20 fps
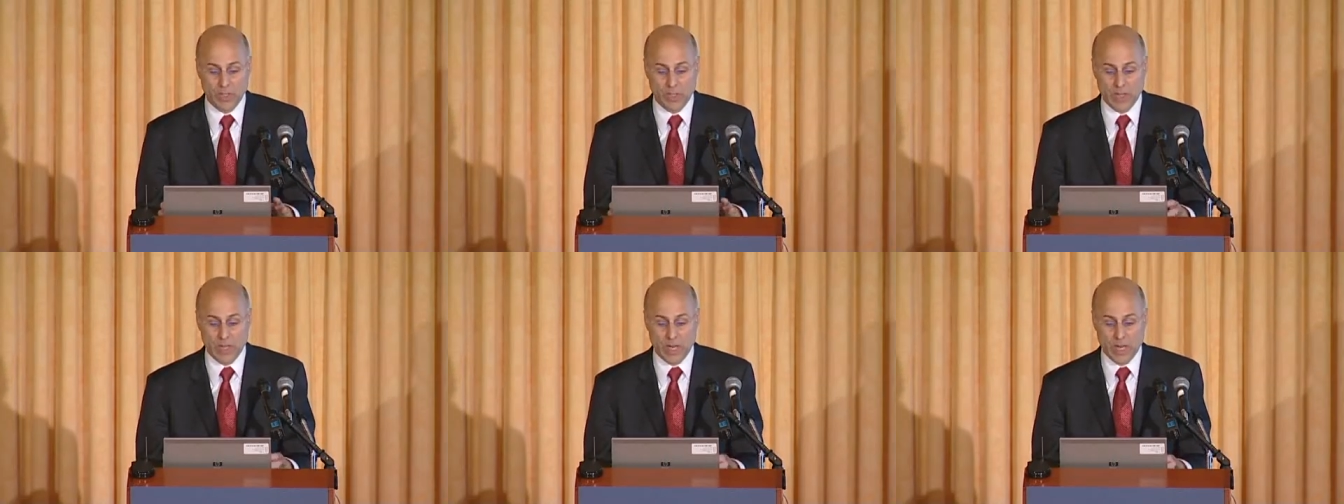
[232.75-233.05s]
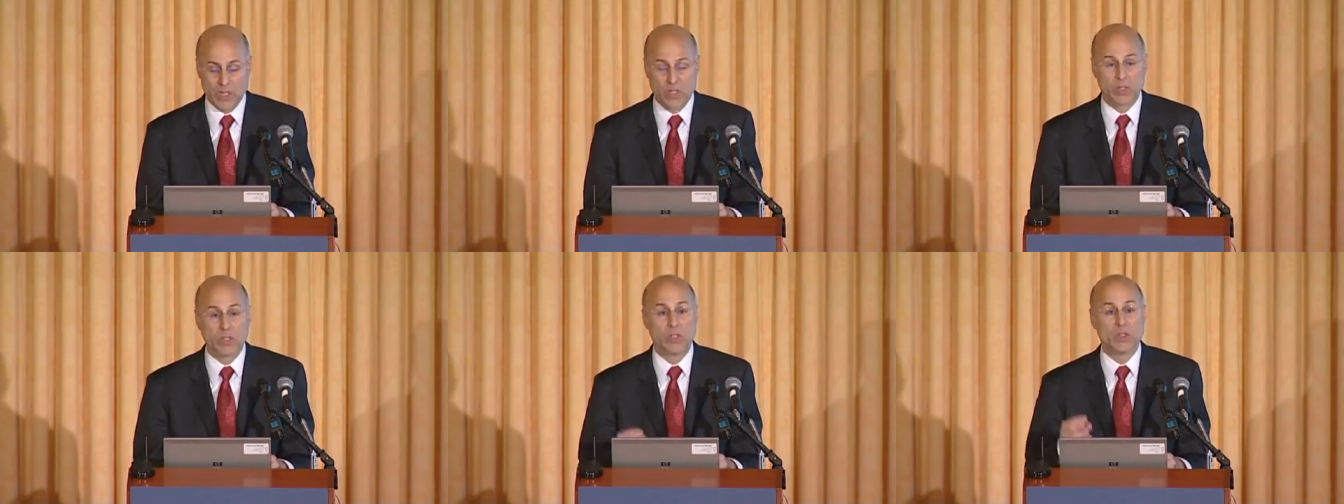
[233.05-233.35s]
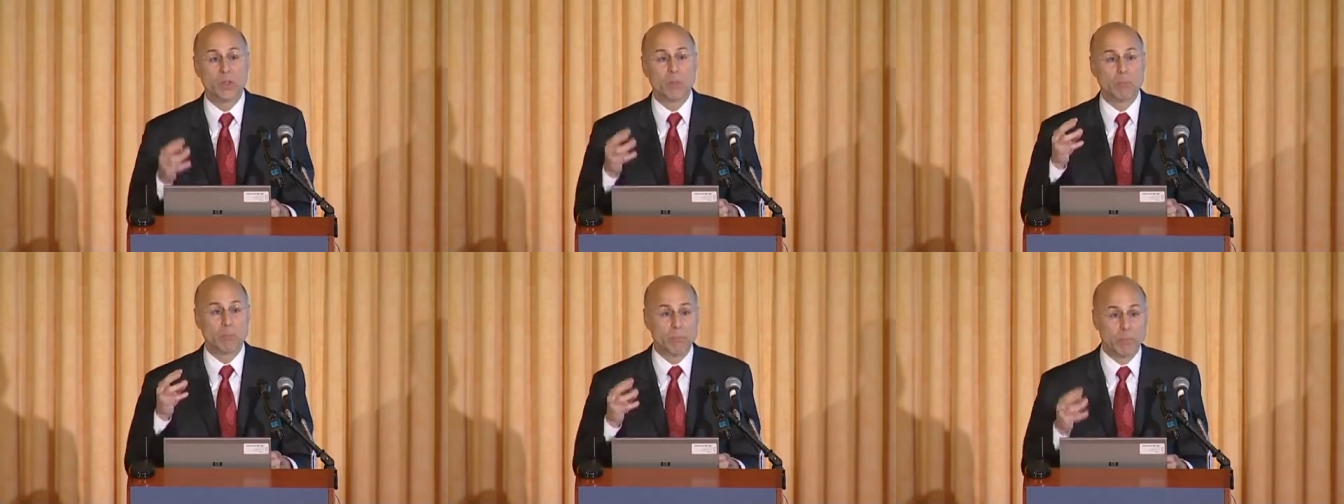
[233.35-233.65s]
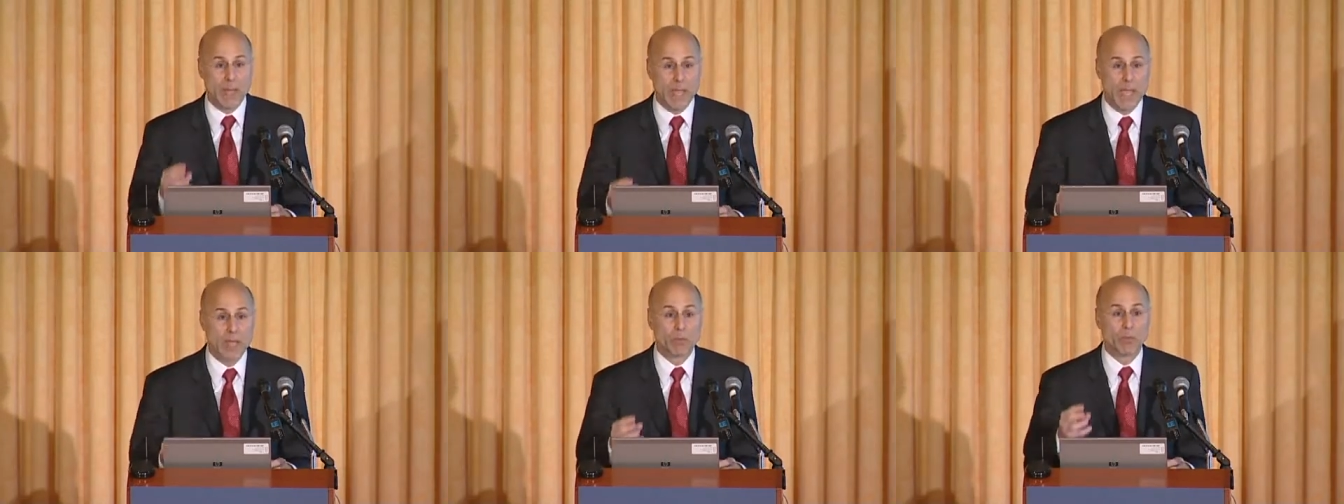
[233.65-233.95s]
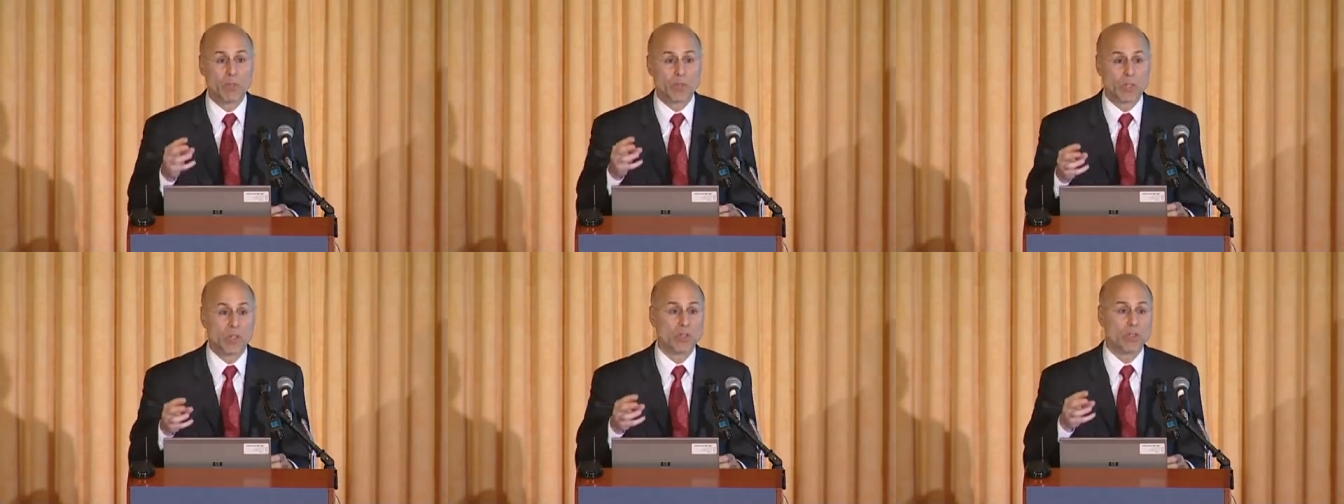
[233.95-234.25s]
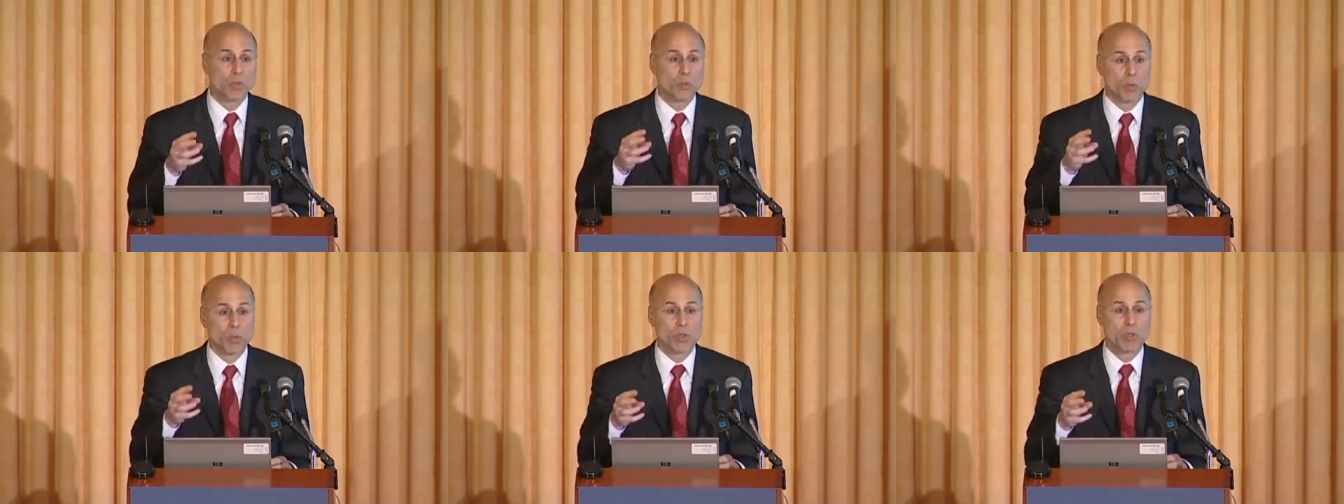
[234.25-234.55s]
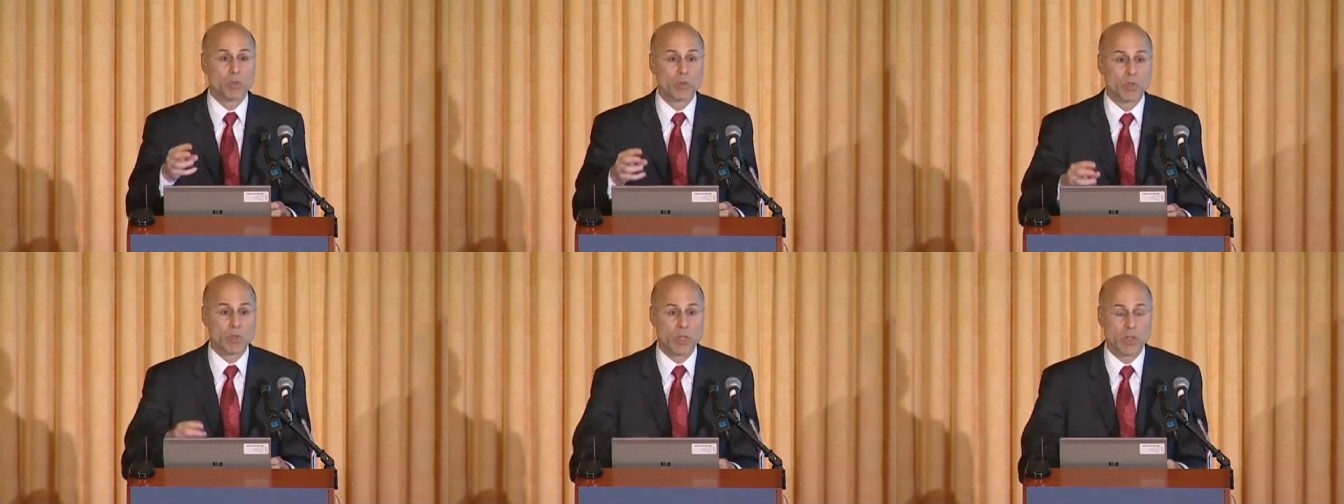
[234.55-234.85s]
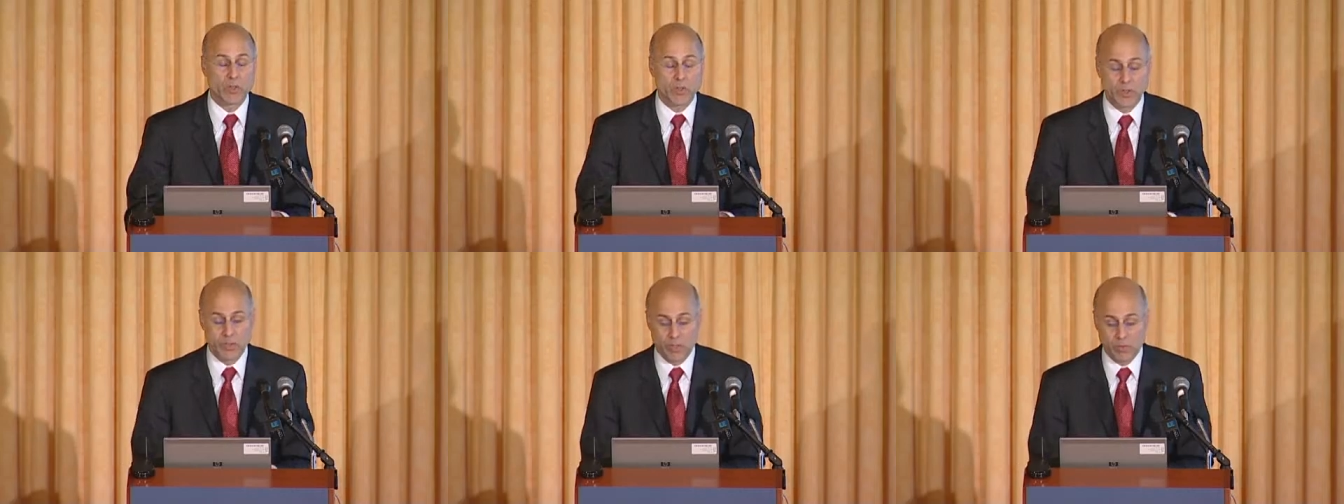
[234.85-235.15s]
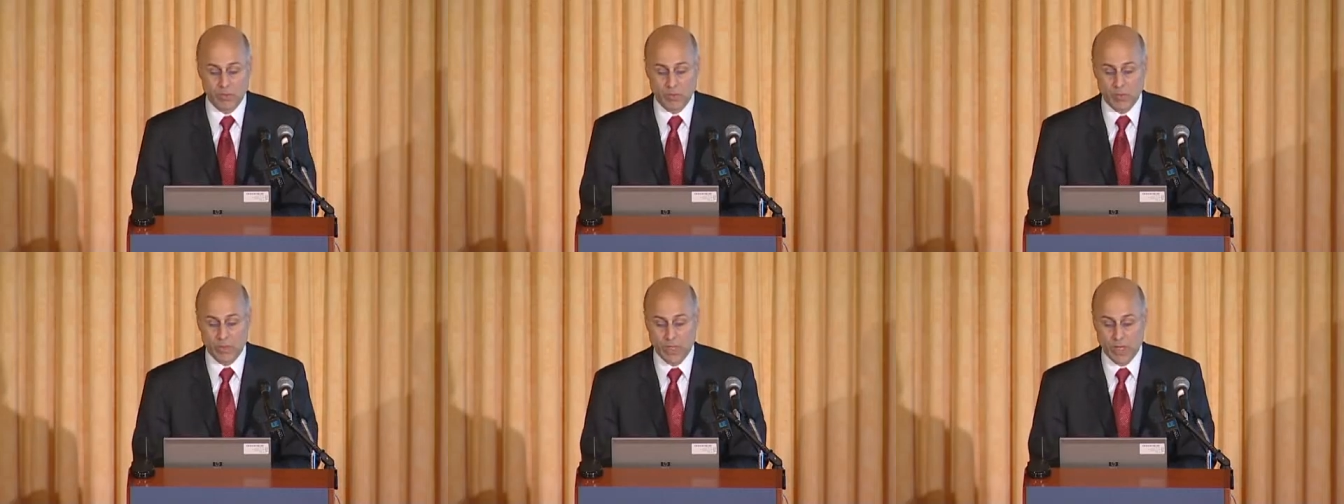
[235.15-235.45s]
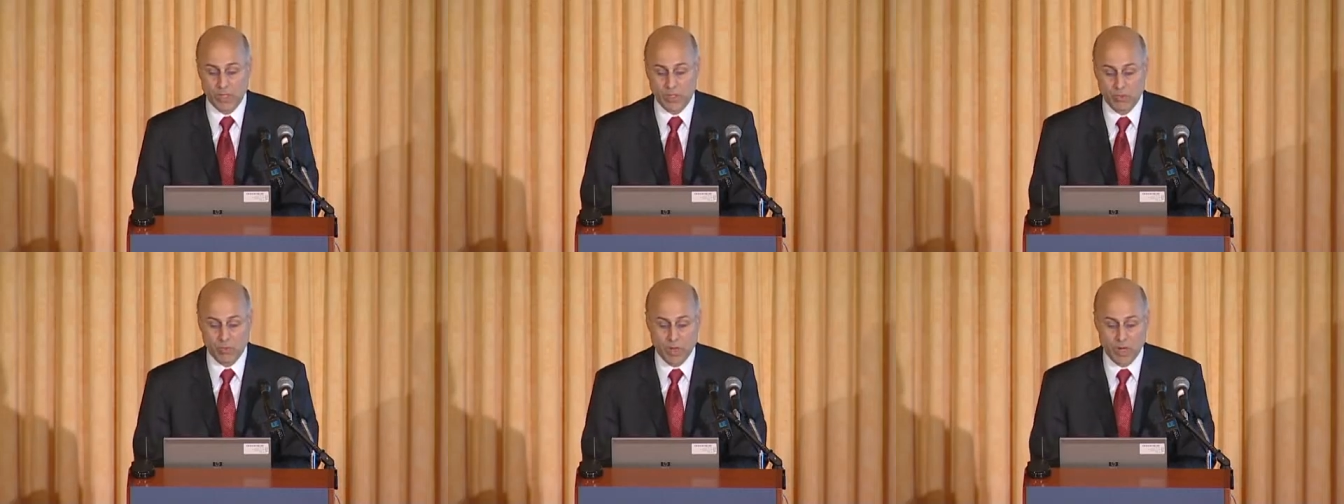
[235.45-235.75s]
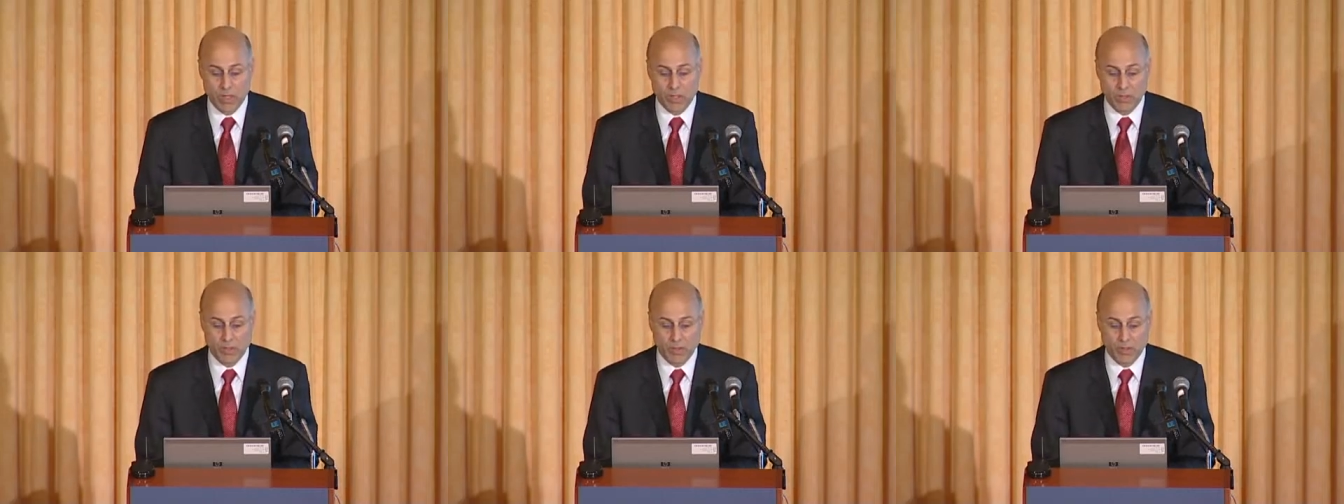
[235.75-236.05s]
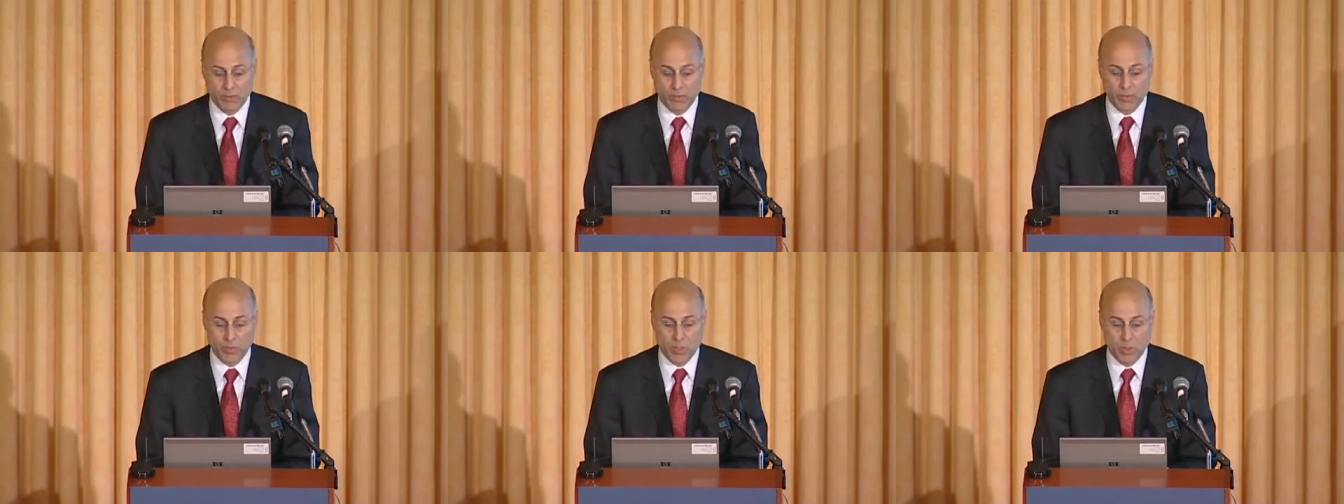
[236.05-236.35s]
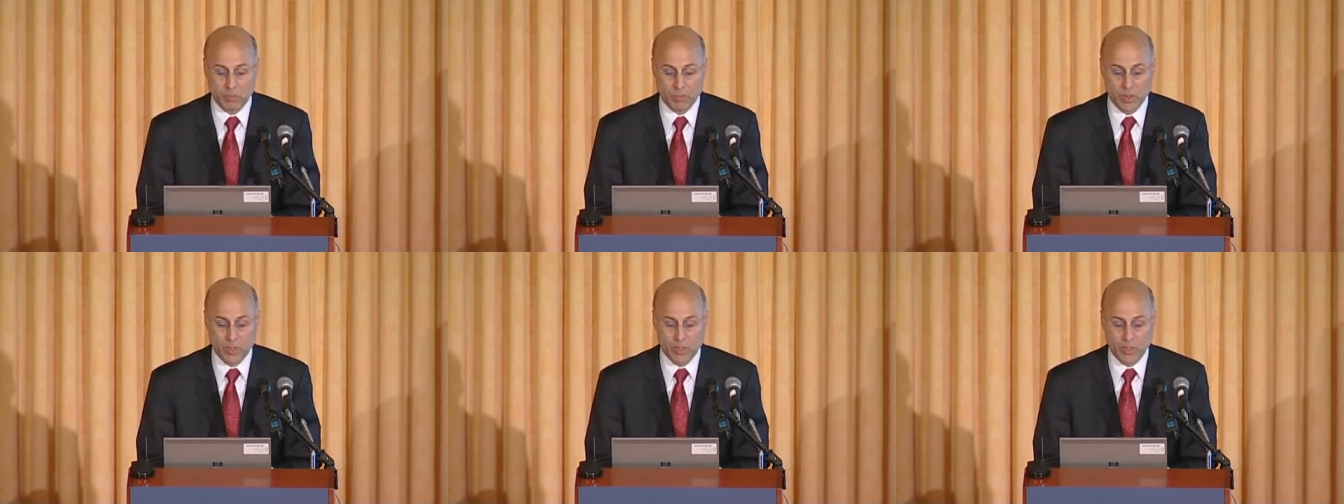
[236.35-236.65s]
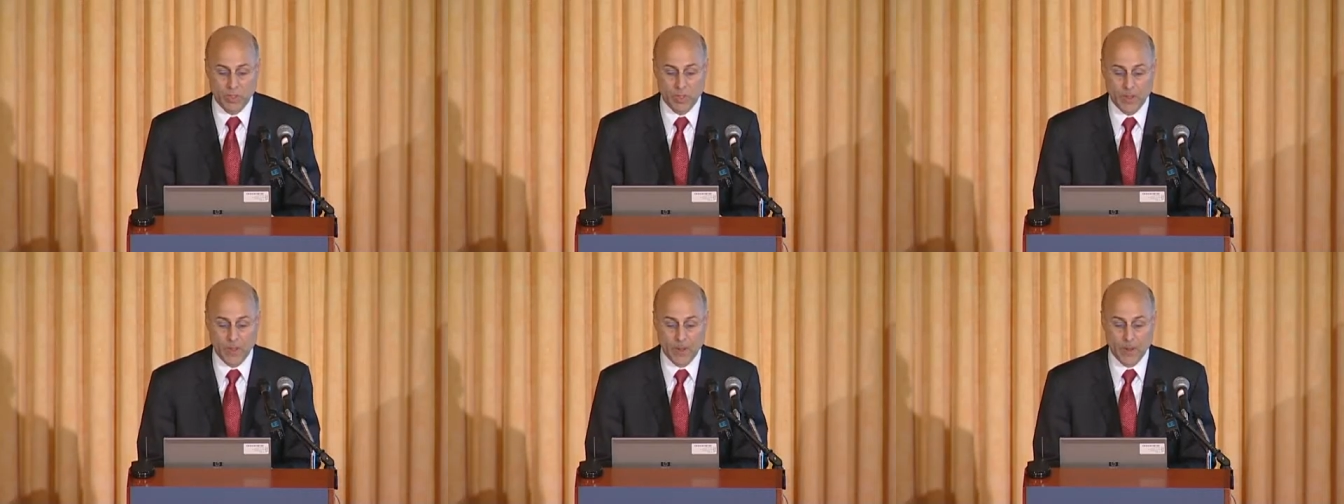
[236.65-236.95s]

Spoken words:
It can actually lead to bad results, worse results than if you had not tried it in the first place.